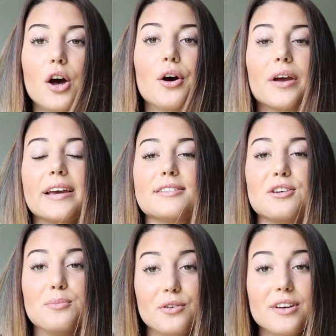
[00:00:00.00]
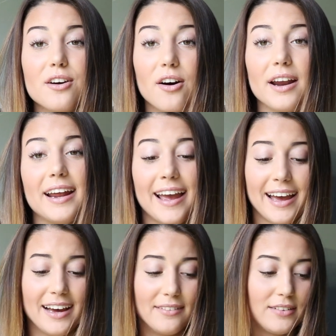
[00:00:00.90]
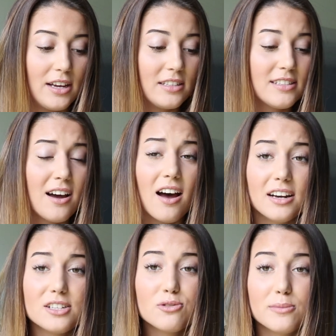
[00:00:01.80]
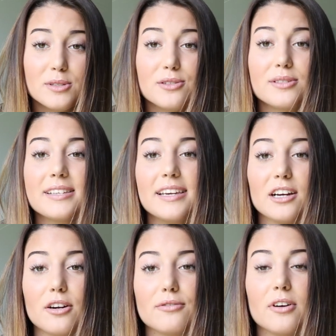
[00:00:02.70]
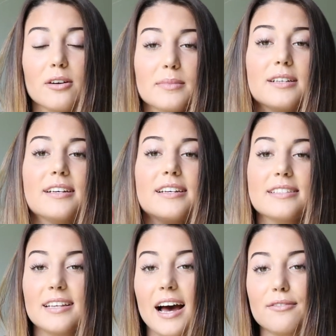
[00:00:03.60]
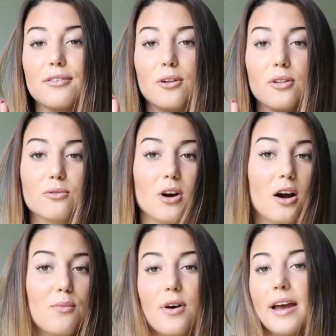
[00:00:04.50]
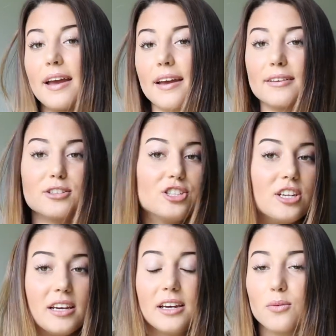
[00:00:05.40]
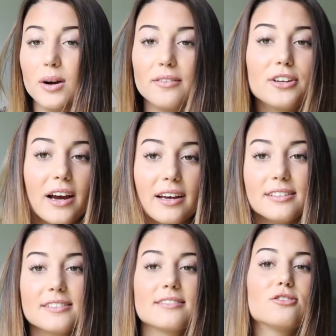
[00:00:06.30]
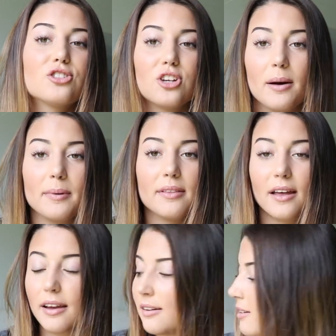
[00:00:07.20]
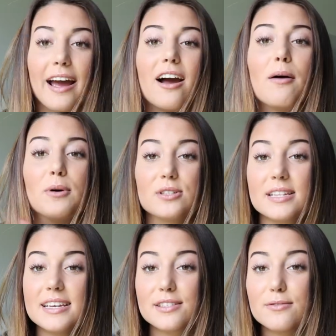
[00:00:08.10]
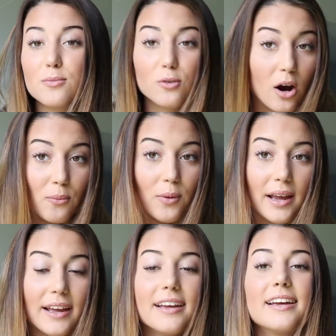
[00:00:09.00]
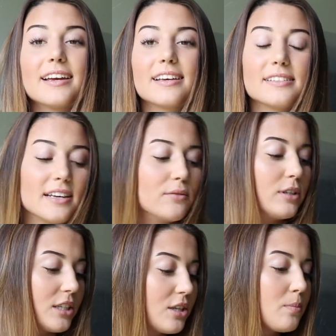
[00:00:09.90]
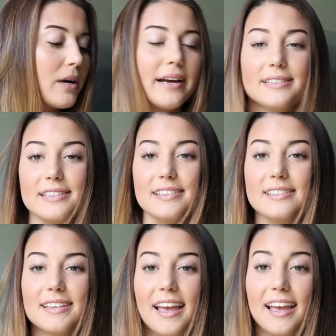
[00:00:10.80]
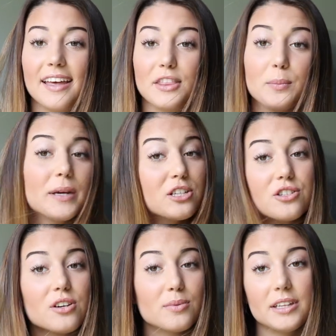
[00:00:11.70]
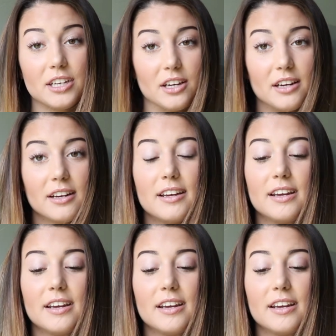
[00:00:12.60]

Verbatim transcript: Okay, so moving on, I have a ton of swimsuits here from Zaful, Romwe, Shein, wherever you guys shop online. I got most of these from Romwe because they have really good prices and their pictures are really good.